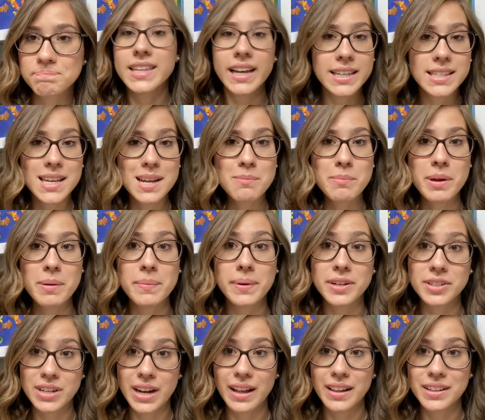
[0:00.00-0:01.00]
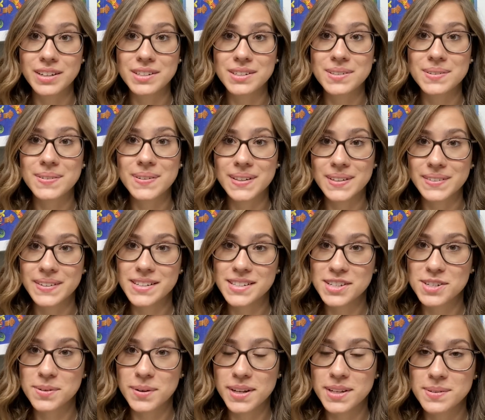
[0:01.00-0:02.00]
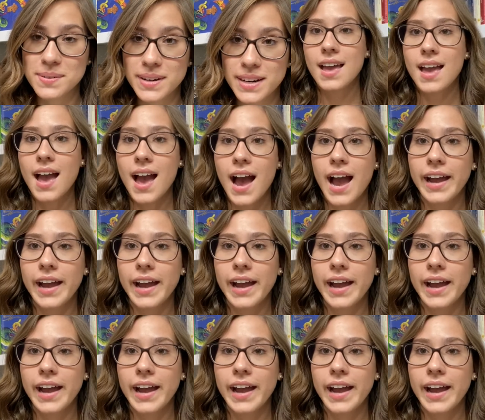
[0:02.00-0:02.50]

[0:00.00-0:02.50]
That's gonna be a big challenge for the rest of 2020.